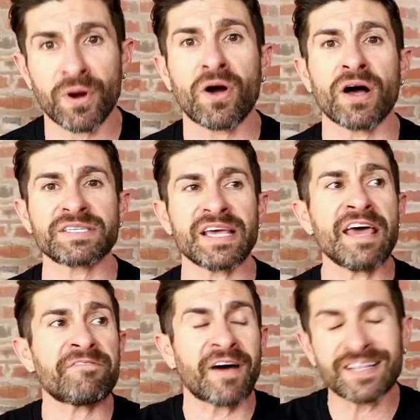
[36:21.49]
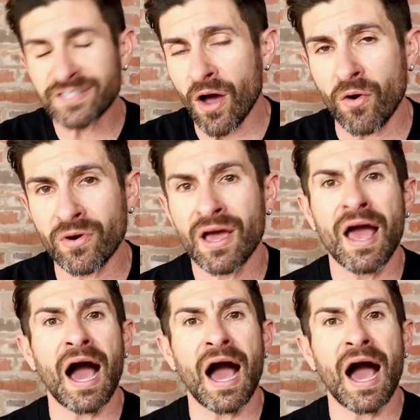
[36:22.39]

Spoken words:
because if I don't,